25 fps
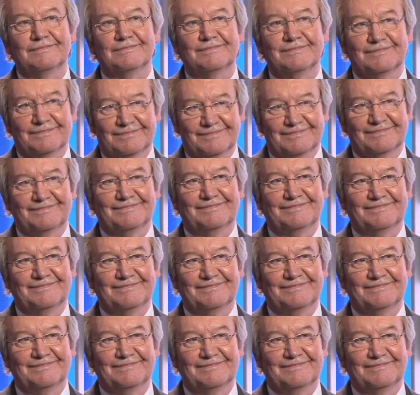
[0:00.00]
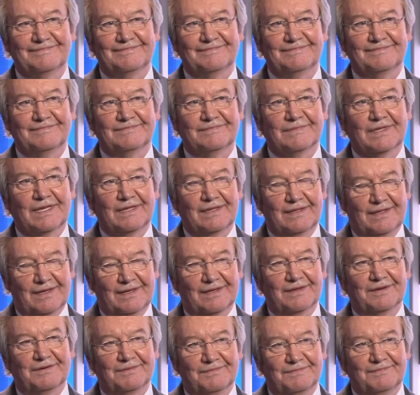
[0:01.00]
accelerate the internationalization
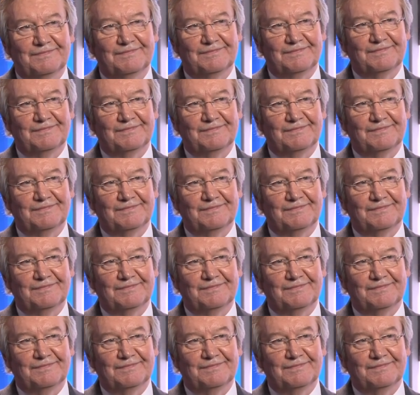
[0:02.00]
program.